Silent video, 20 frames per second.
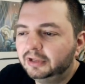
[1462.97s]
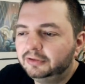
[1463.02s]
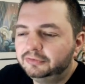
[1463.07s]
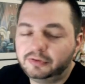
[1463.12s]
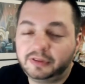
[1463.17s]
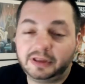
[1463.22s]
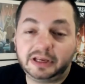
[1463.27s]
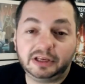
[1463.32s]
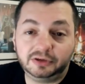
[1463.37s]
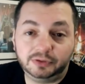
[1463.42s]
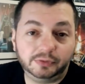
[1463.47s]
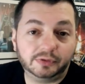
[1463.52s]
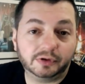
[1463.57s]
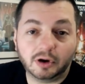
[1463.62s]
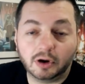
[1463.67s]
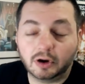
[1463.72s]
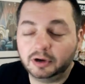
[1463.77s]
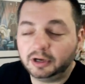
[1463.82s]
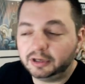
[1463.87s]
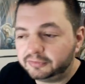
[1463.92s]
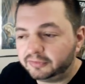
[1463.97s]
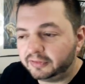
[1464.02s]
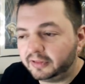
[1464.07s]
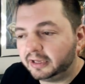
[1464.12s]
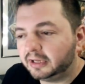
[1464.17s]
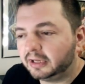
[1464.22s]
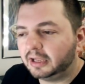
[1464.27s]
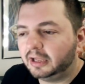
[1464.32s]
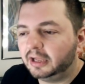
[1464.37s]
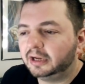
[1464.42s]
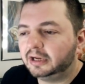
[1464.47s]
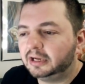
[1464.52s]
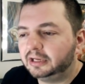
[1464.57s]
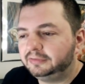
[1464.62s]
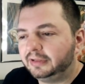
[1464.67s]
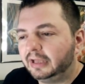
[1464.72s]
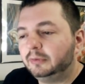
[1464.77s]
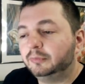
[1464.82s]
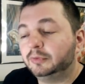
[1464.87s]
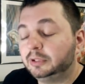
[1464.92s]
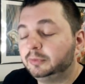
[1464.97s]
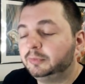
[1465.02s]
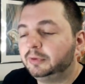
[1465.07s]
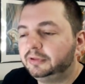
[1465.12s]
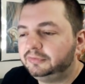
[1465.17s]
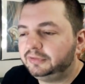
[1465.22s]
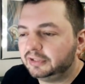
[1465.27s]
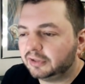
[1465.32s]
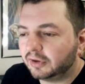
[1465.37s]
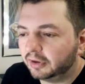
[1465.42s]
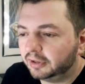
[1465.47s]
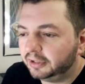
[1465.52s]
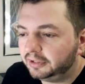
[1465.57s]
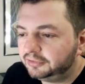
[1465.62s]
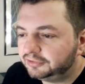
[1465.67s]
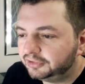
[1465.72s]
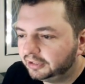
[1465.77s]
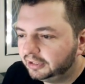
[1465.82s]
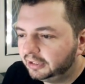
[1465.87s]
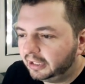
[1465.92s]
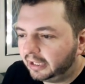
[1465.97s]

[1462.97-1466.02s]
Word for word: so they can do the Carnage thing, because I really want to see Carnage,